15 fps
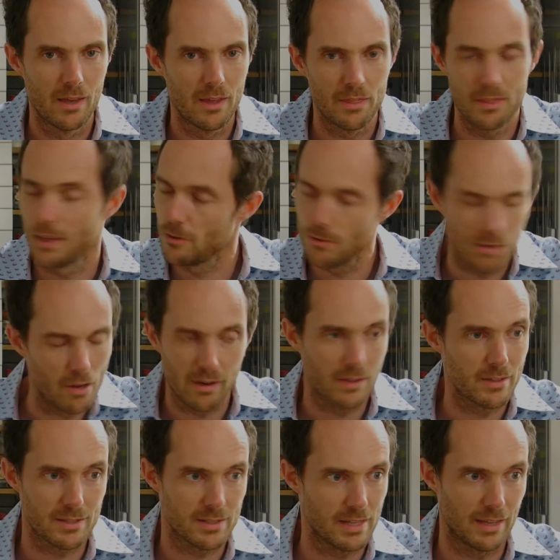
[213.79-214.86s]
then you don't
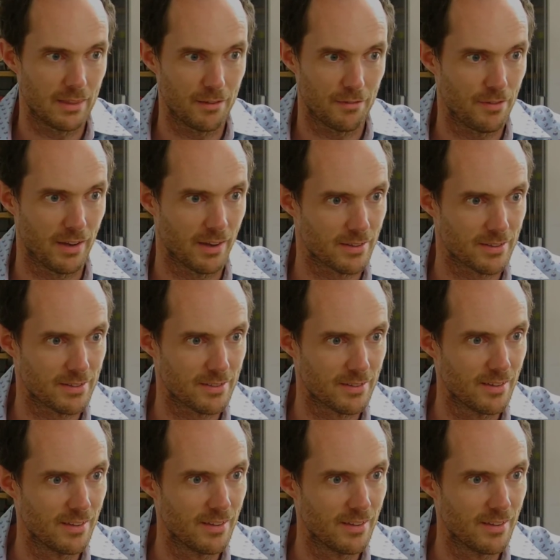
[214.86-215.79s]
understand the facts.